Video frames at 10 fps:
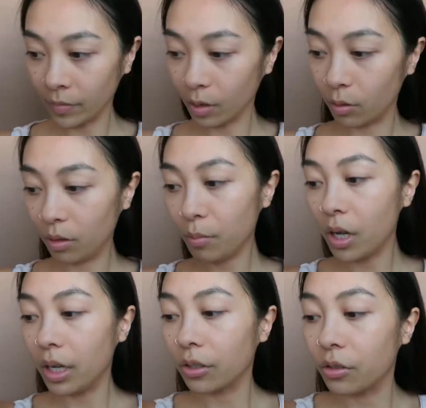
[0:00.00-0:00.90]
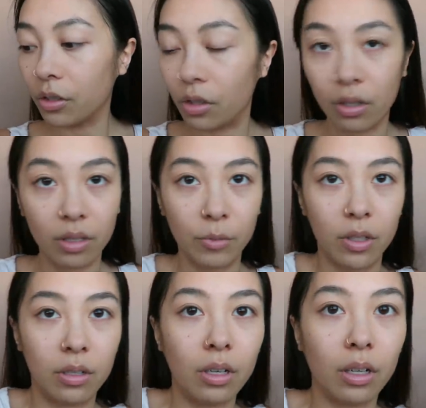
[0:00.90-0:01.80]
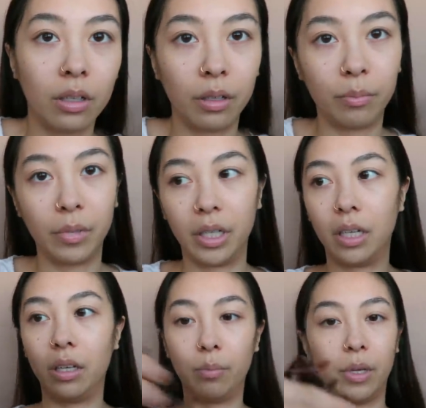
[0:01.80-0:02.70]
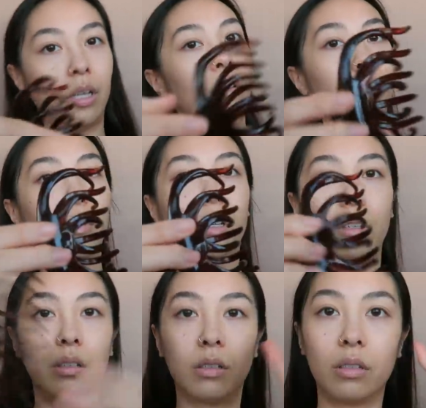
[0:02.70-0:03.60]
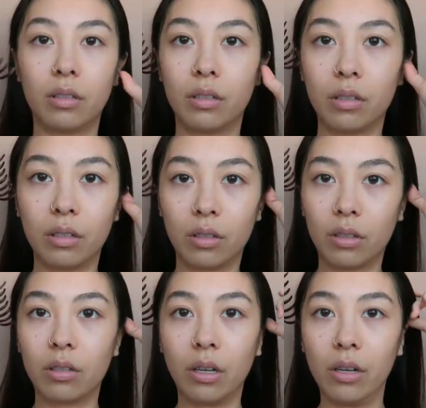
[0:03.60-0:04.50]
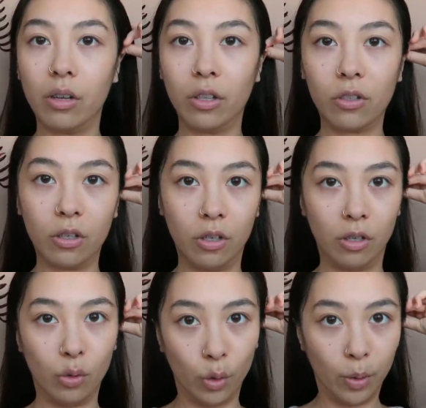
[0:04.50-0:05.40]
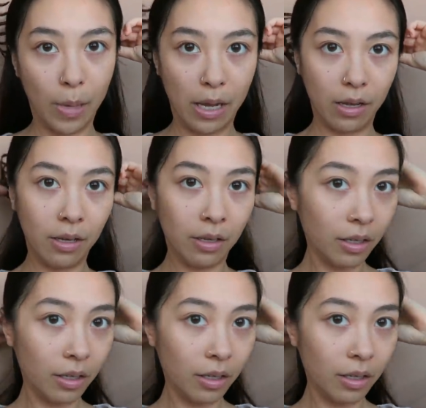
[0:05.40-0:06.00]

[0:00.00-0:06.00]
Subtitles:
What I might actually do is I'm just gonna clip my hair back because I know it's gonna annoy me.